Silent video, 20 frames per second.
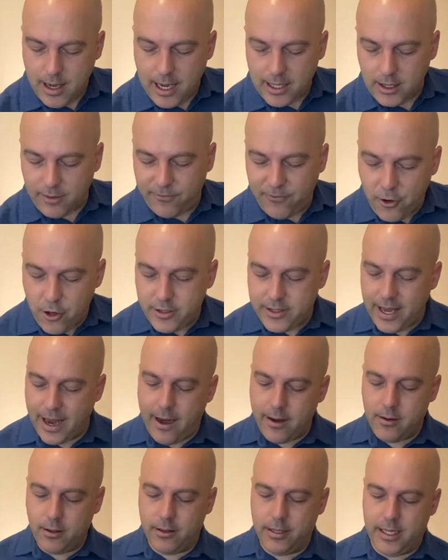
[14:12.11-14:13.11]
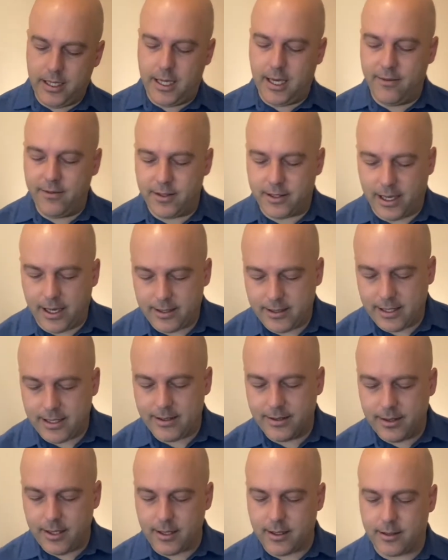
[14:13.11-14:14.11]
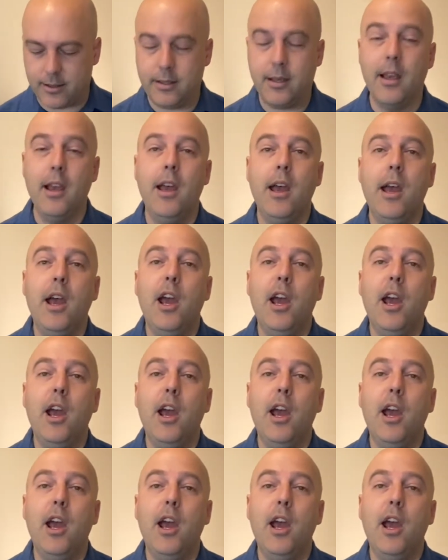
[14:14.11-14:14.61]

And the first handle he gives us is this.